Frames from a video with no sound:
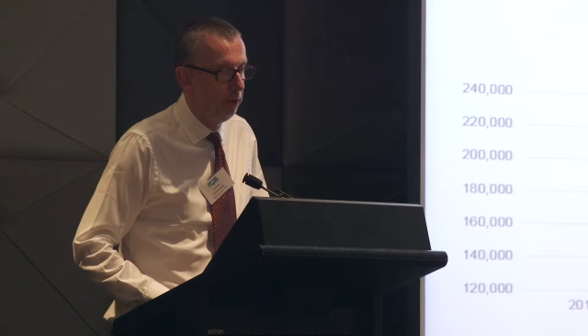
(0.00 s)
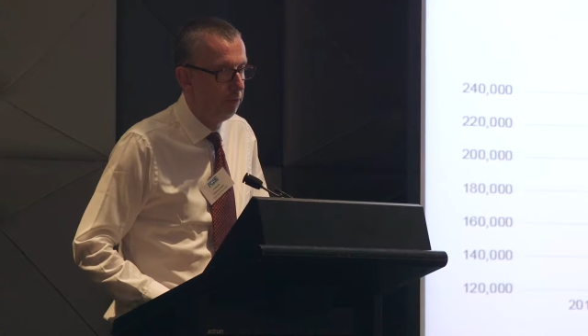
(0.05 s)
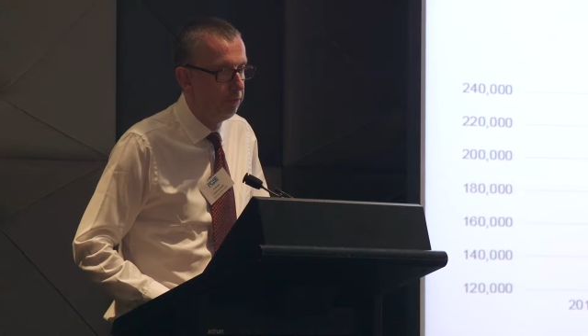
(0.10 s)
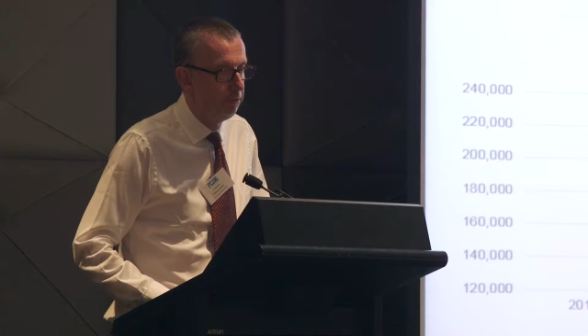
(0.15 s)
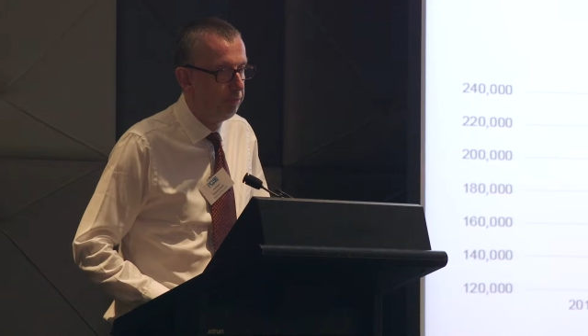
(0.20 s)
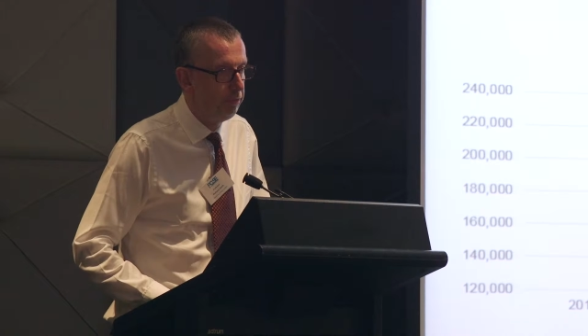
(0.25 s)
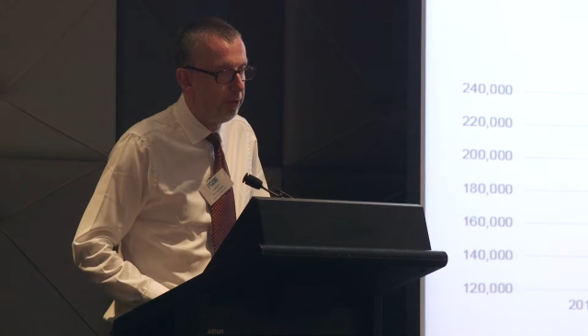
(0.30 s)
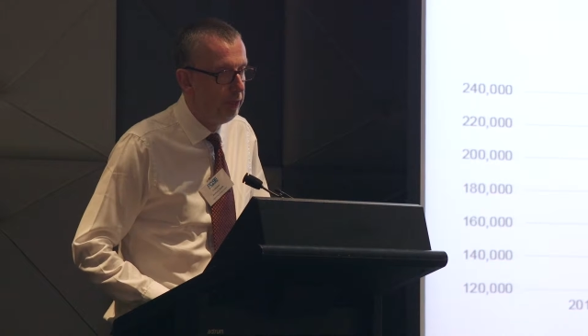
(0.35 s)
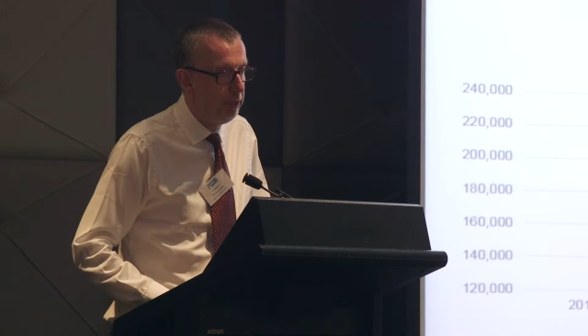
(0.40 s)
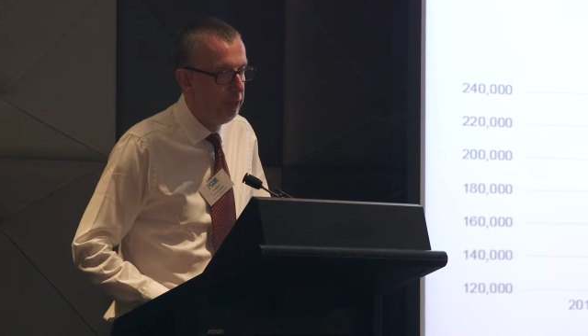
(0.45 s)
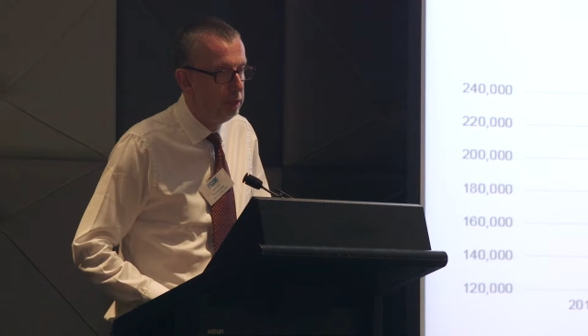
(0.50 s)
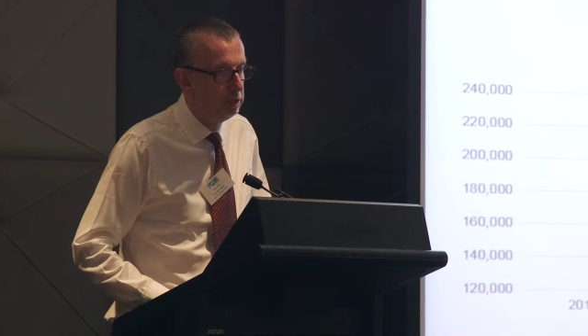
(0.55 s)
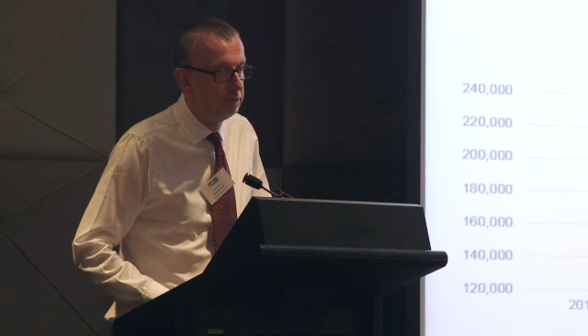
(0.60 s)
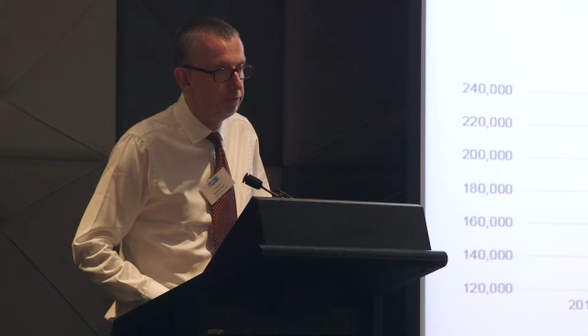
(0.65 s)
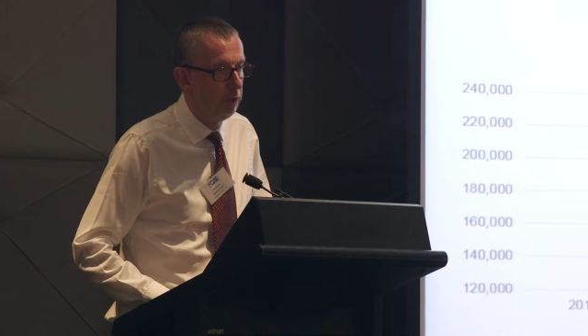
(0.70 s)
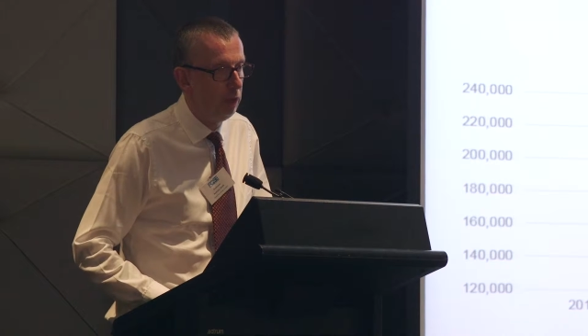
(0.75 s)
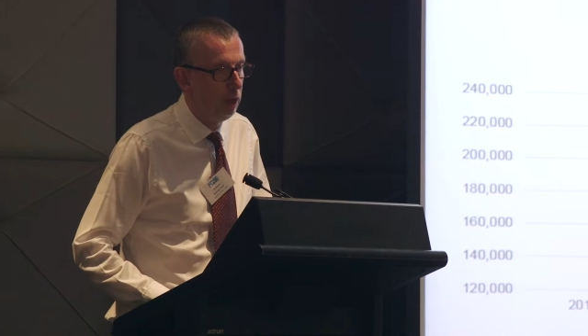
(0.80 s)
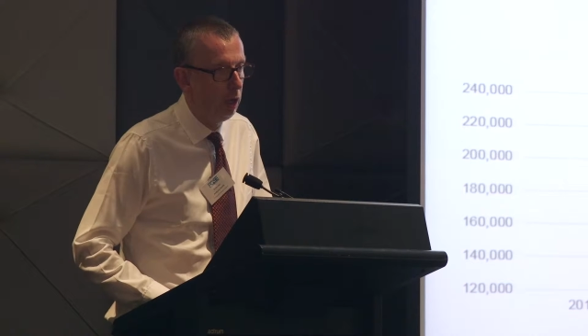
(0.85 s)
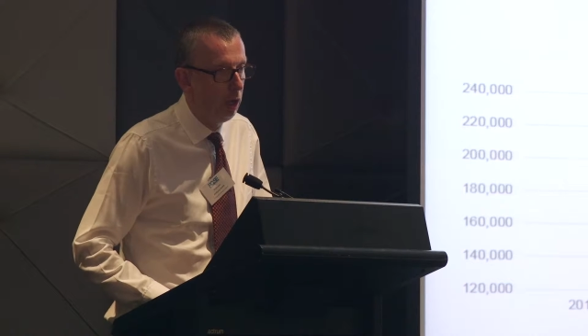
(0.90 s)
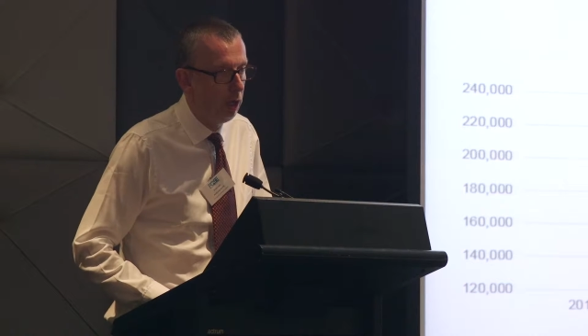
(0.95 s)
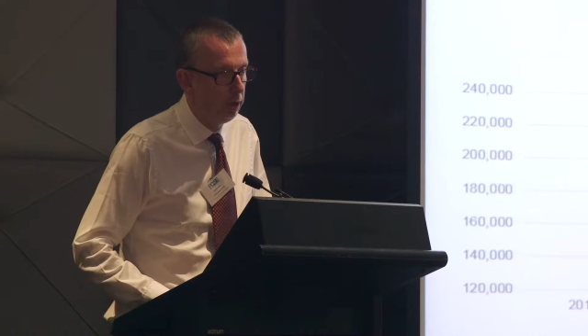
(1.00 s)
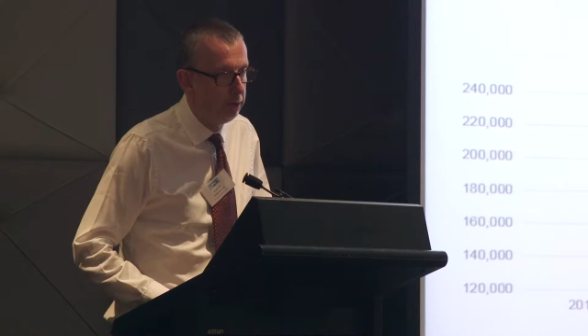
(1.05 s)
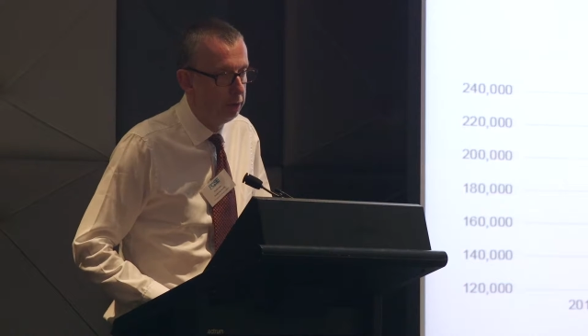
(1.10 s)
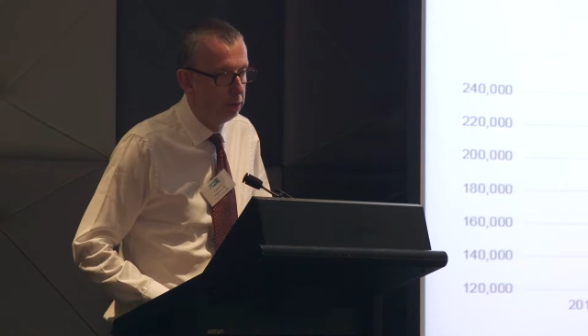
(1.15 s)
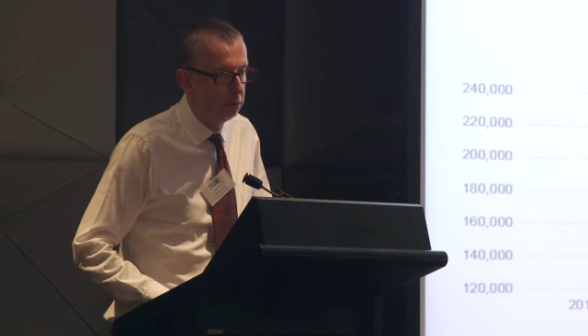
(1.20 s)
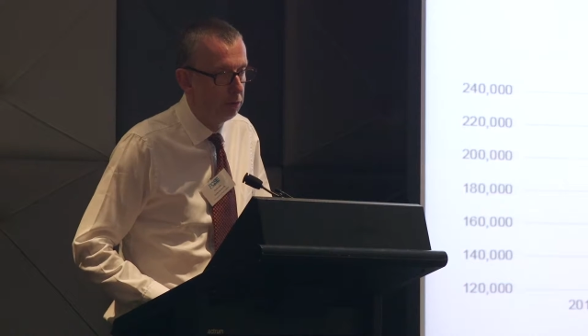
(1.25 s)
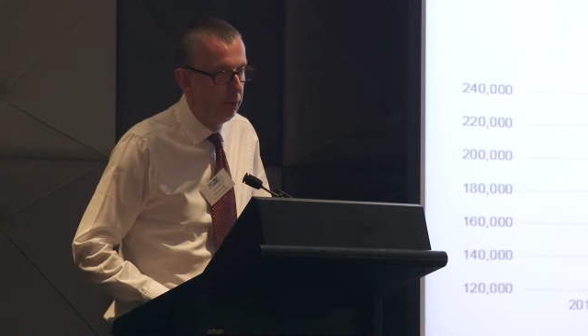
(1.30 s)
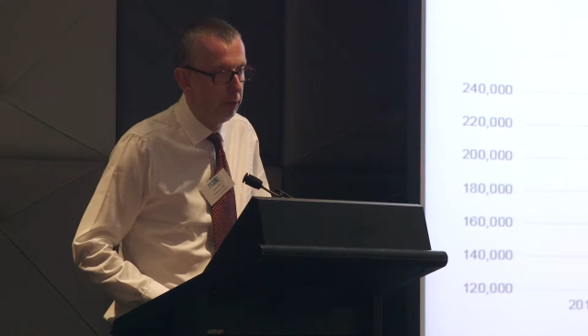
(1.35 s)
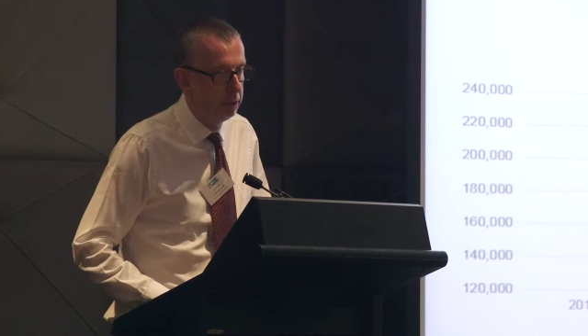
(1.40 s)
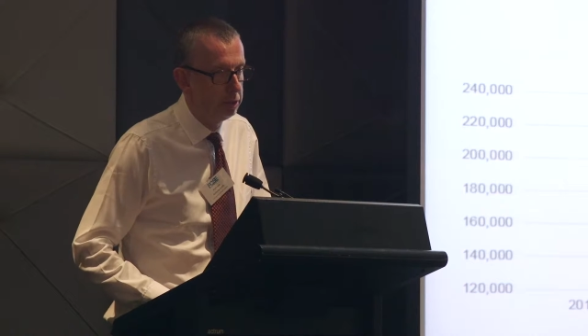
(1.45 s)
fees for
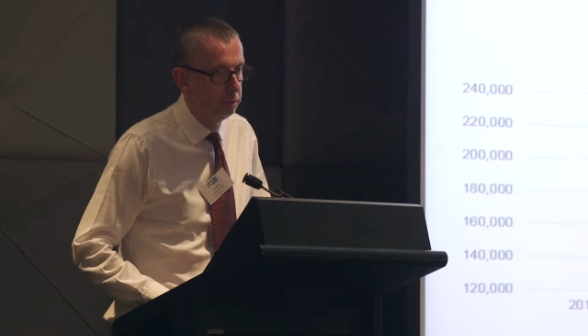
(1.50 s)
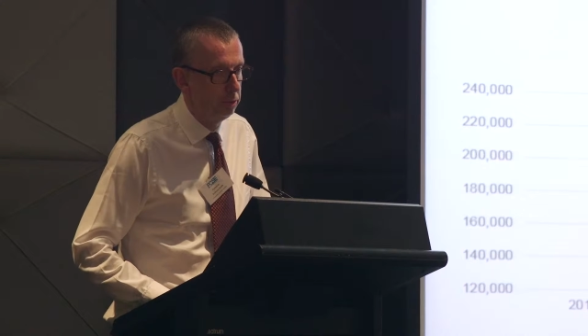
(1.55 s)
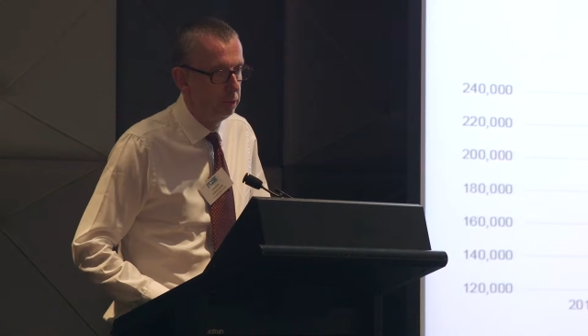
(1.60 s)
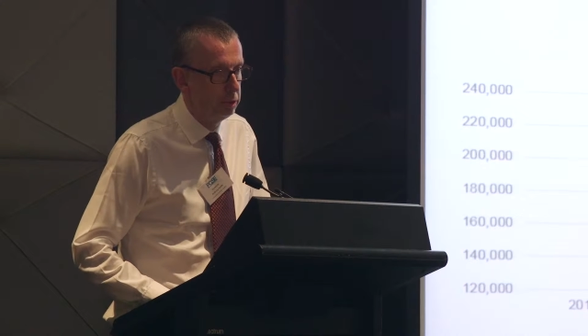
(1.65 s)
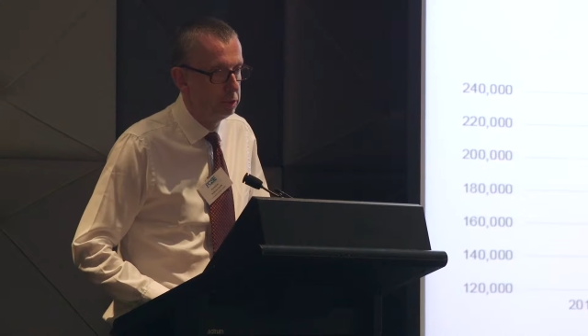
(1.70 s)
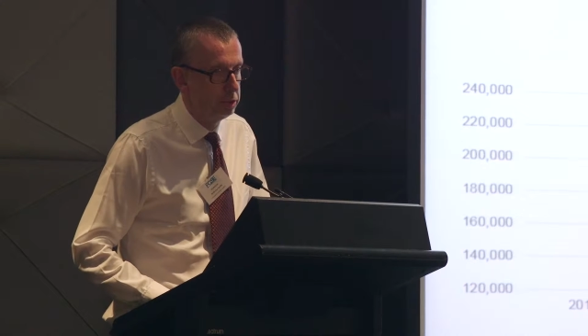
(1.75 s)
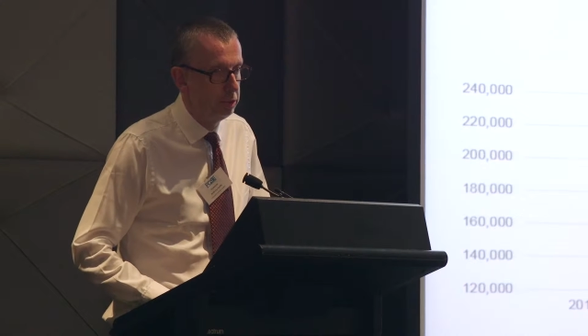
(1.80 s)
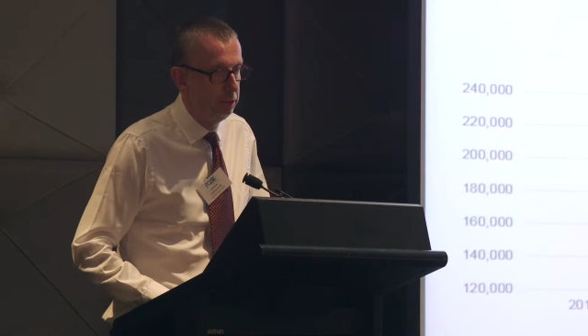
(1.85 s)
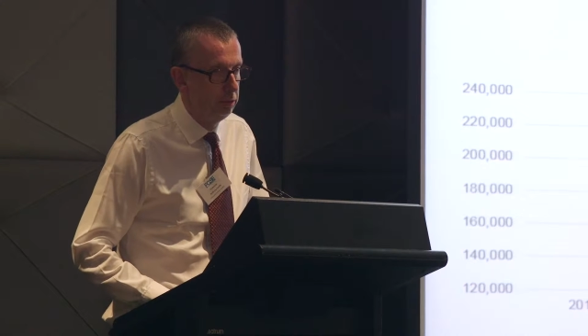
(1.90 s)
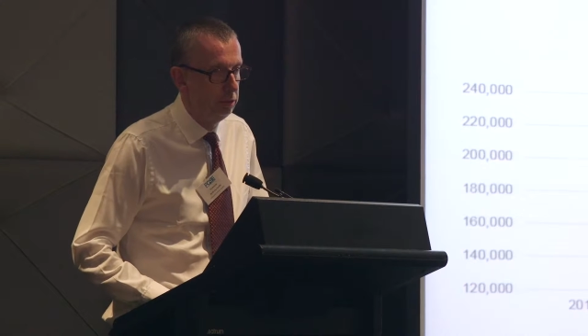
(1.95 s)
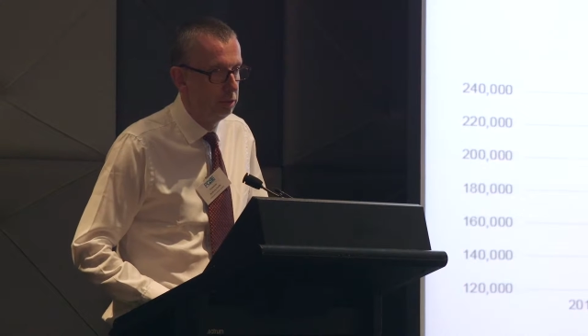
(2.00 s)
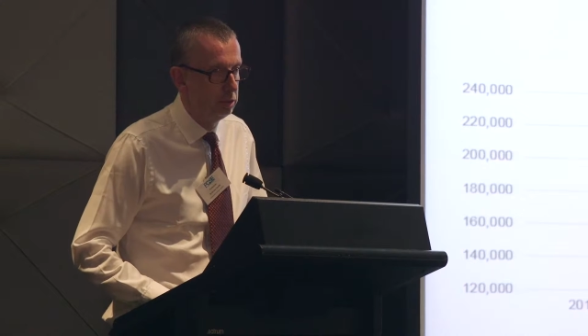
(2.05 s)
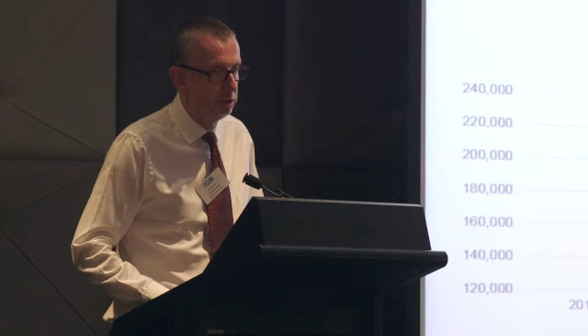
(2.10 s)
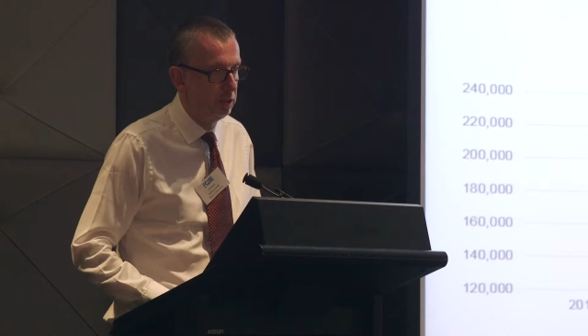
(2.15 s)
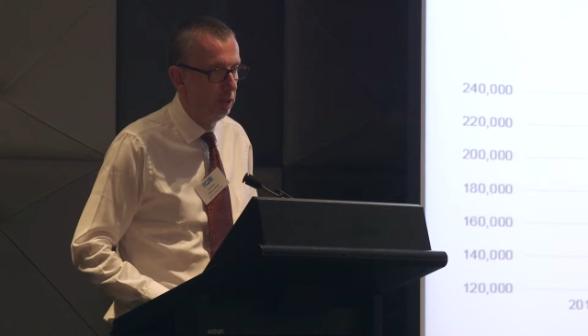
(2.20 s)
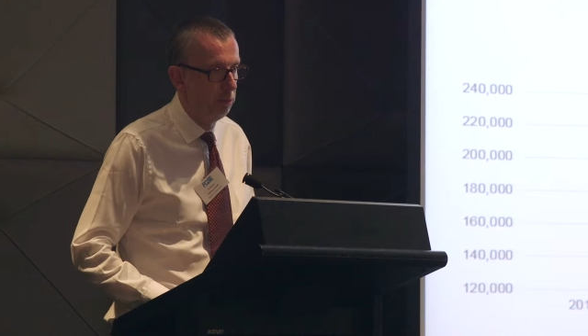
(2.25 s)
undergraduate students.